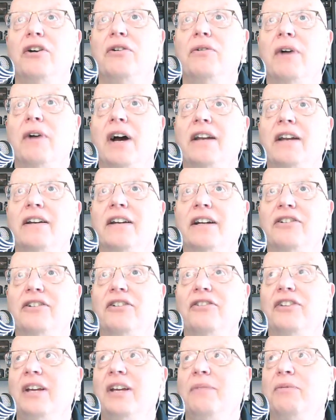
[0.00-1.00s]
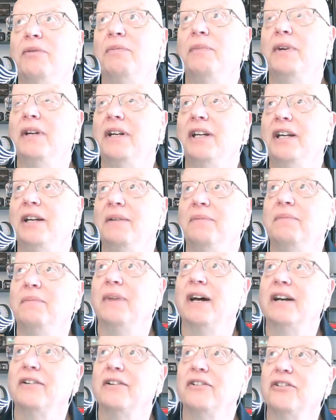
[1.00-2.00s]
Node-RED and it just keeps keep
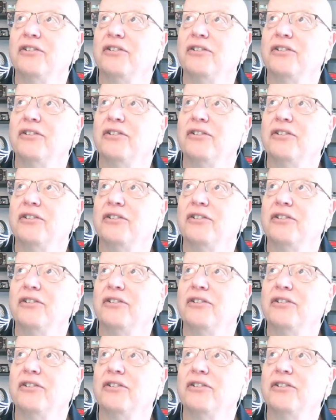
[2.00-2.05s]
better.